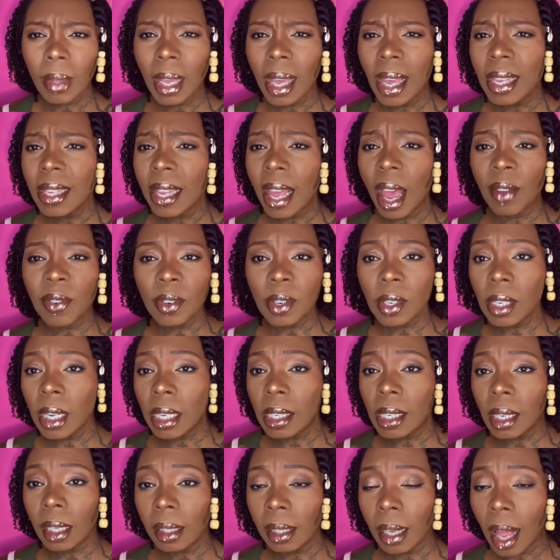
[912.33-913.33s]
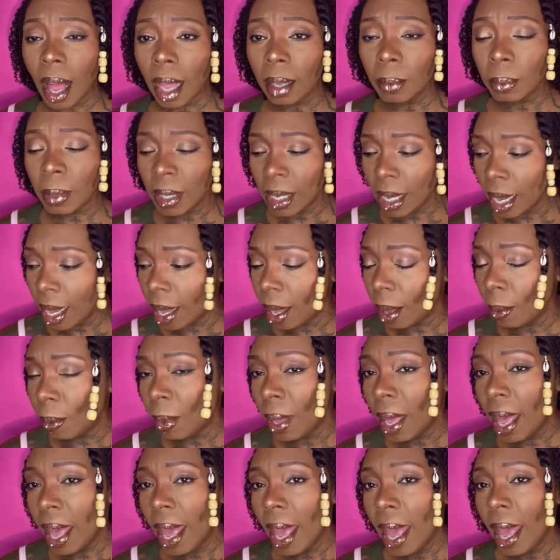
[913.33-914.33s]
It's after 6 o'clock p.m.
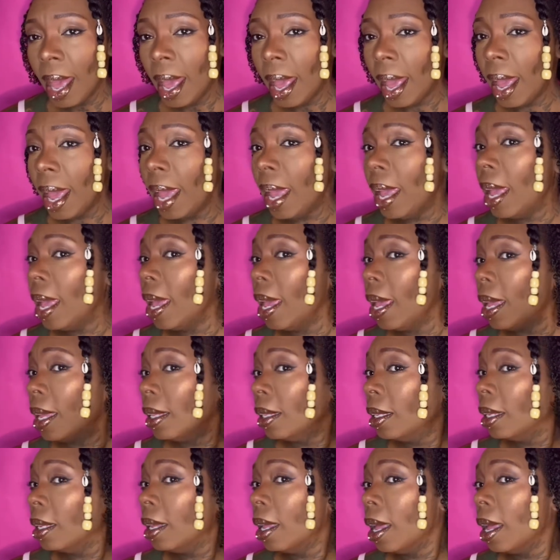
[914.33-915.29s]
And